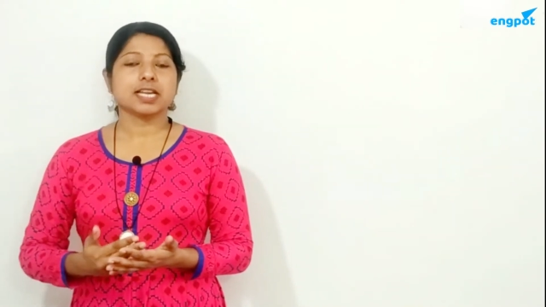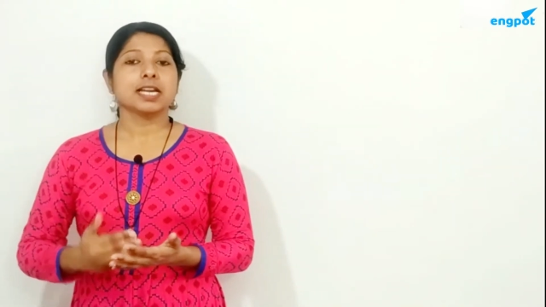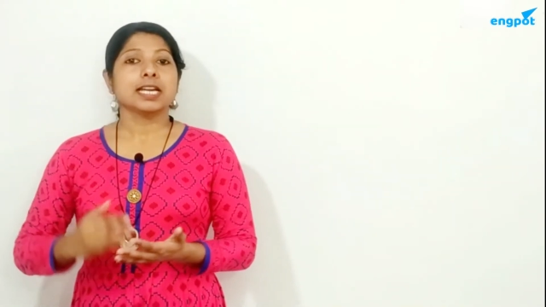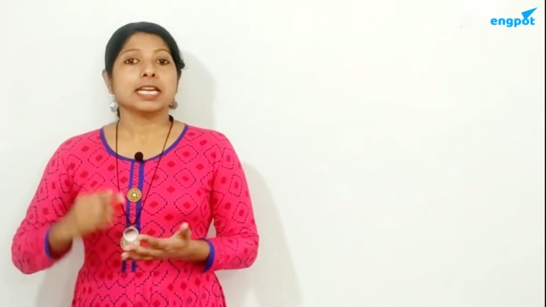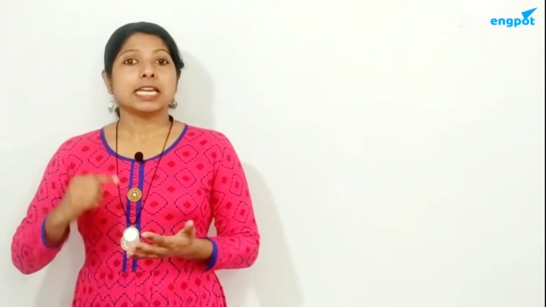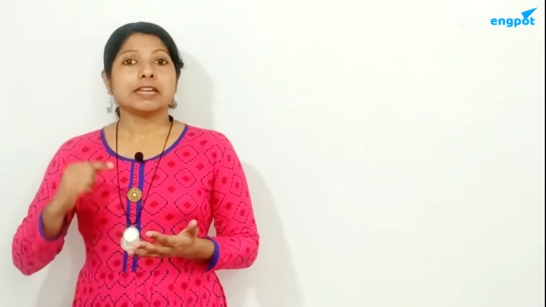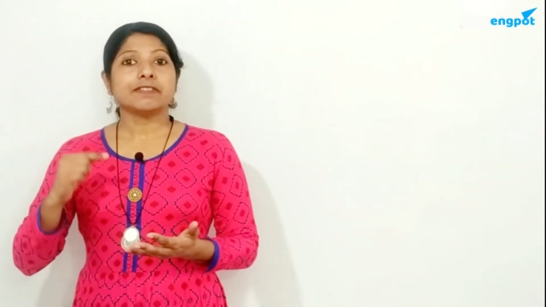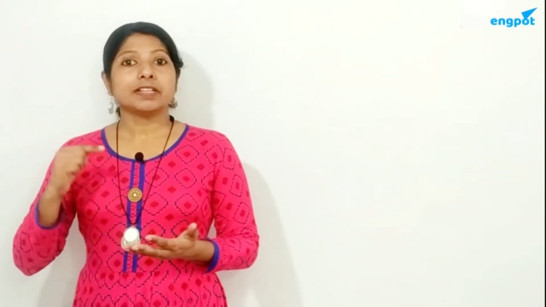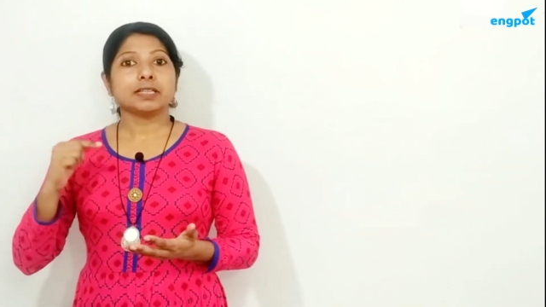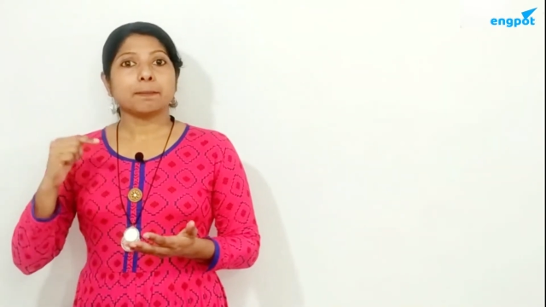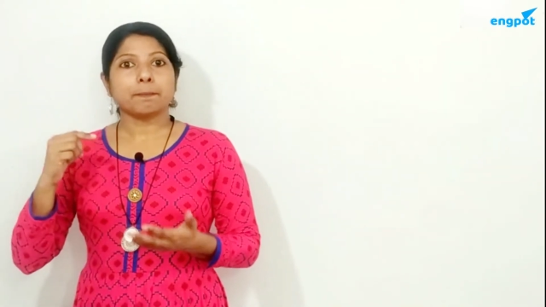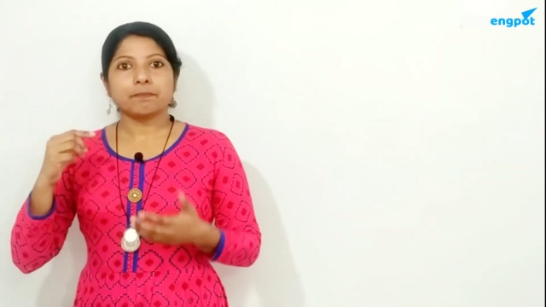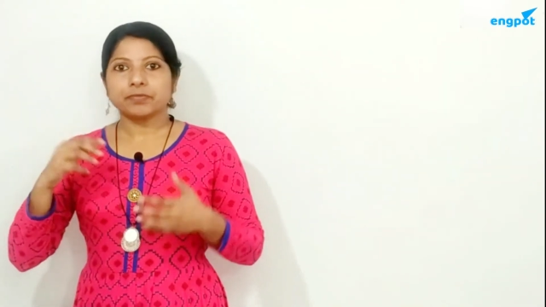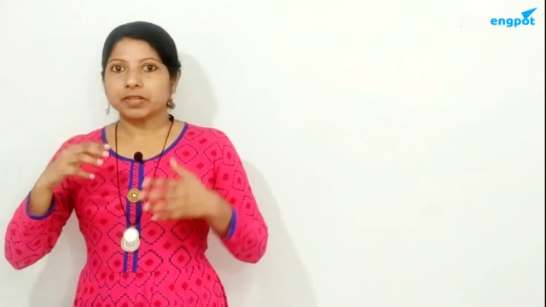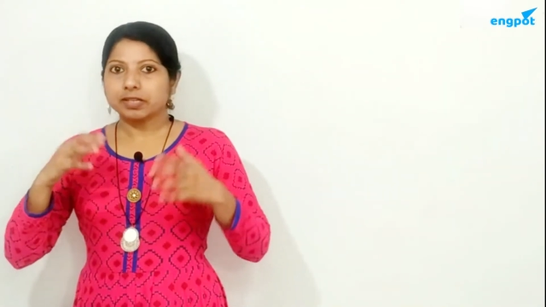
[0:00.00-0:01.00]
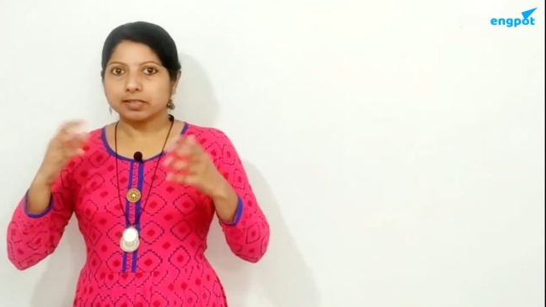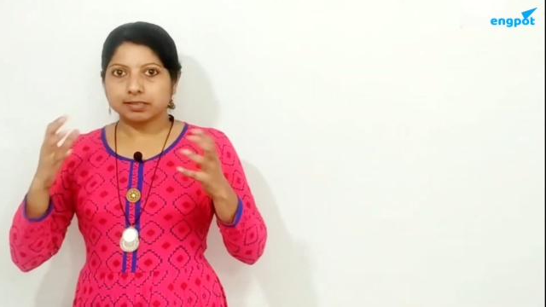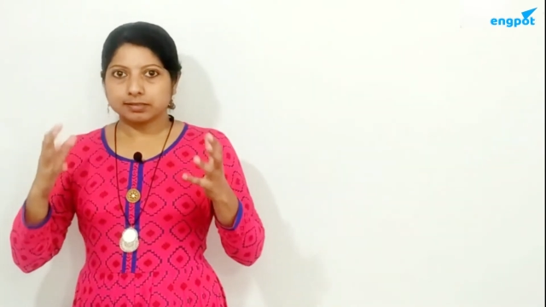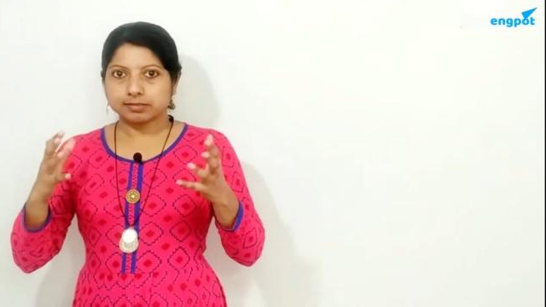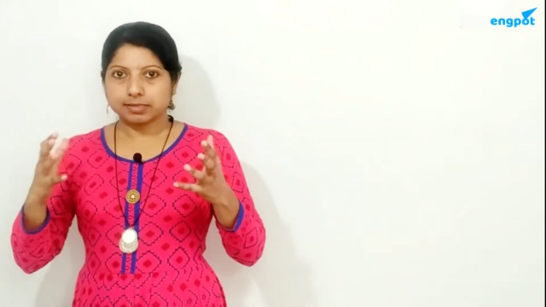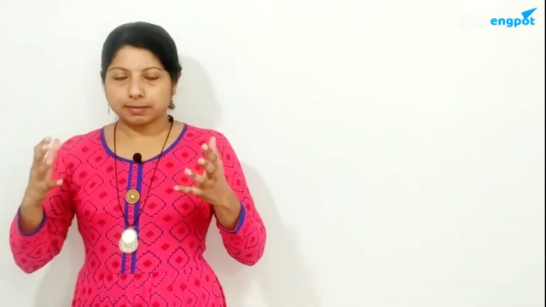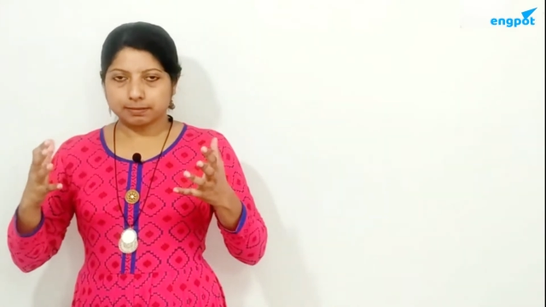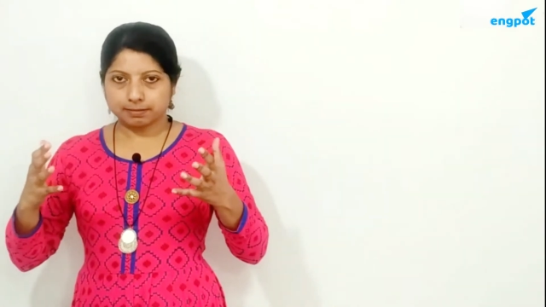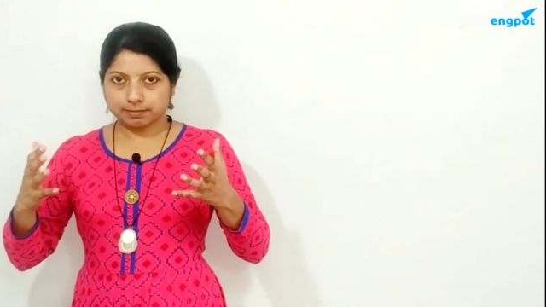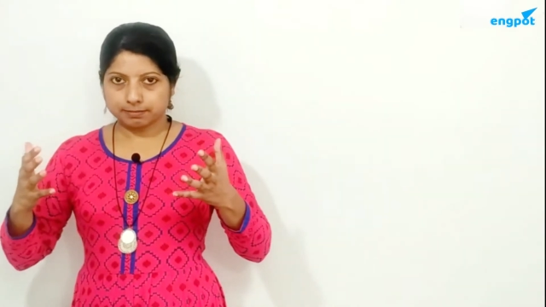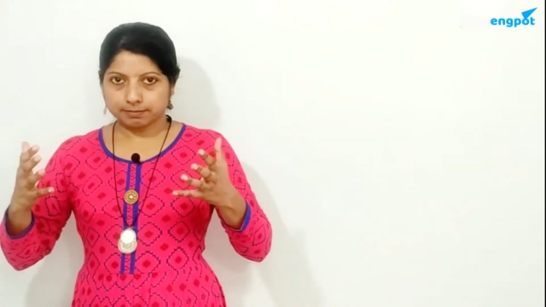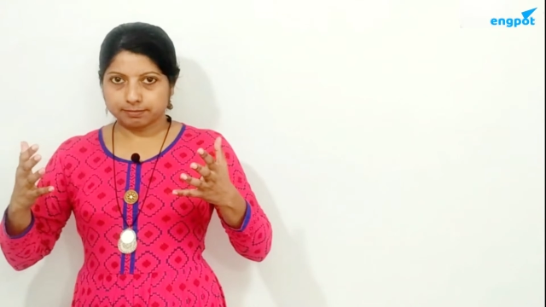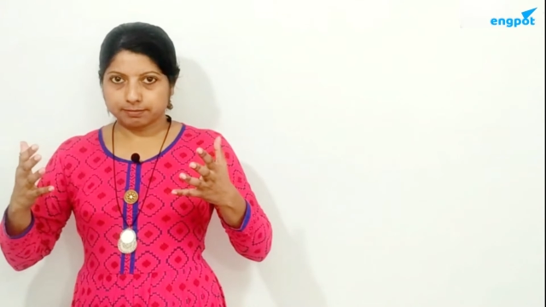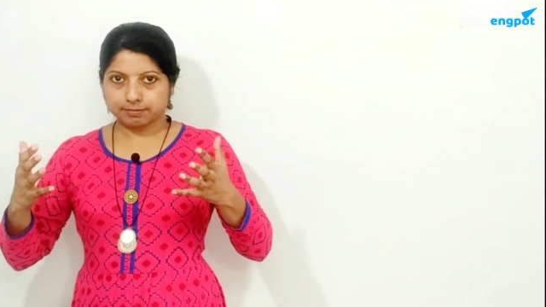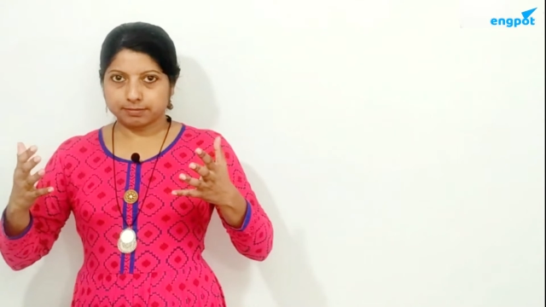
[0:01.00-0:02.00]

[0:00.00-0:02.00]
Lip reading: even the